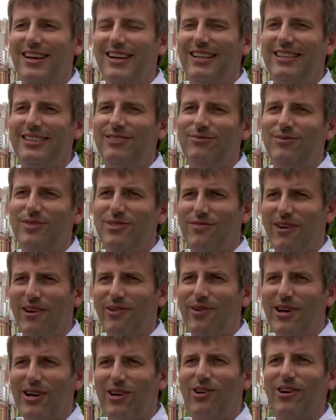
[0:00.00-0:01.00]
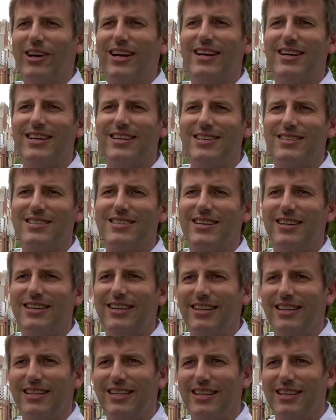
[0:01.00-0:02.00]
It's very well organised.
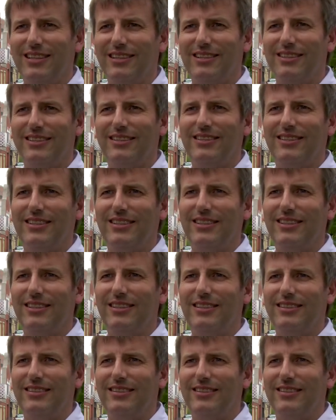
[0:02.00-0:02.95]
The